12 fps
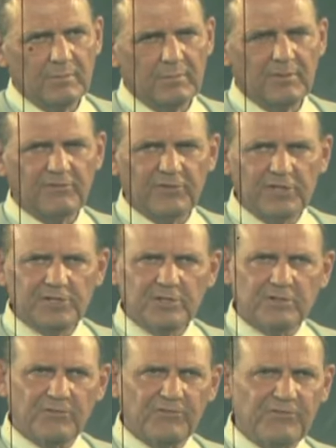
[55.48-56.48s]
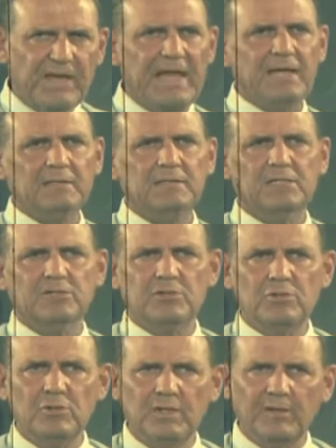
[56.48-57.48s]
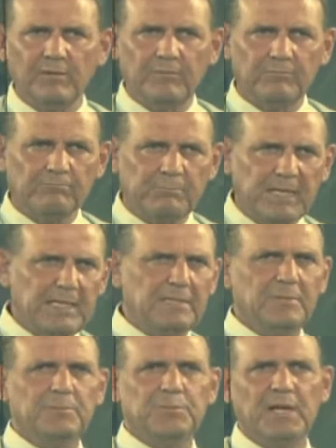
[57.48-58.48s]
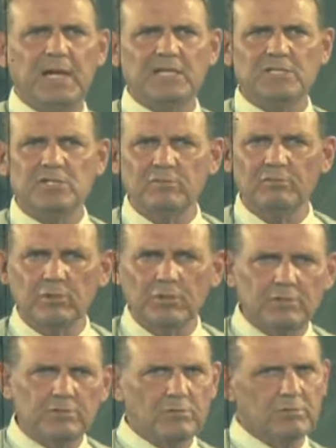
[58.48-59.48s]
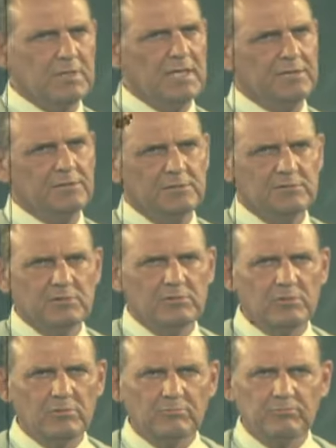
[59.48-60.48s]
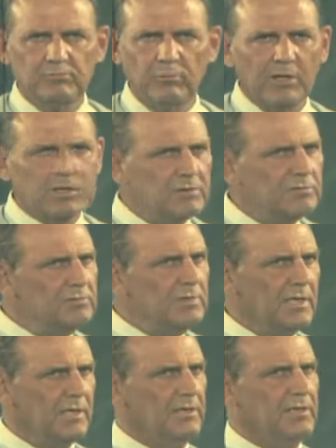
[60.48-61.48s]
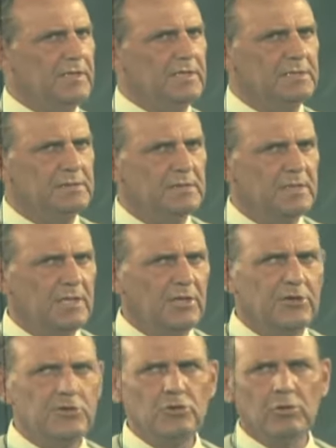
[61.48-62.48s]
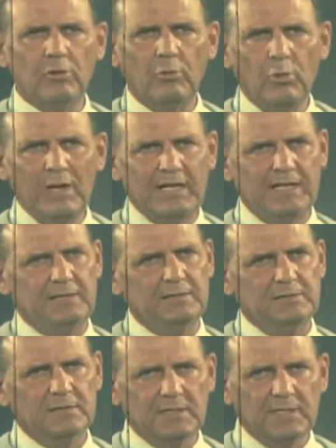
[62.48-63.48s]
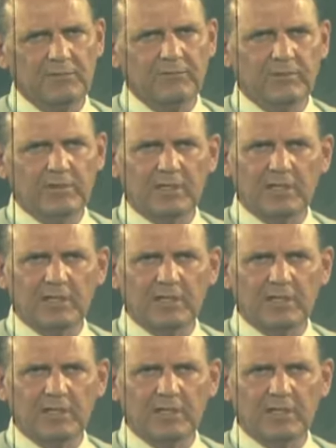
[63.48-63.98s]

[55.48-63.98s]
by virtue of the fact that you have paid the price, you've learned those lessons, you work on the little things, you are willing to give a